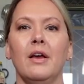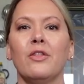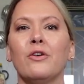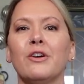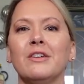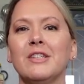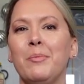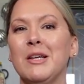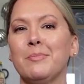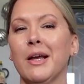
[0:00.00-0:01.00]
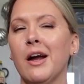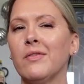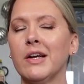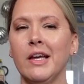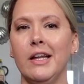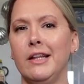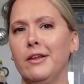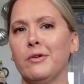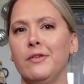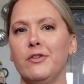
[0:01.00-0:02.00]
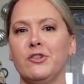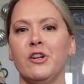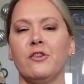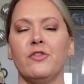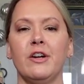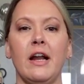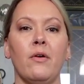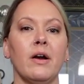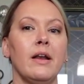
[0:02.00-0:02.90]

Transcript: The Oreo dip has been covered and in the refrigerator for an hour.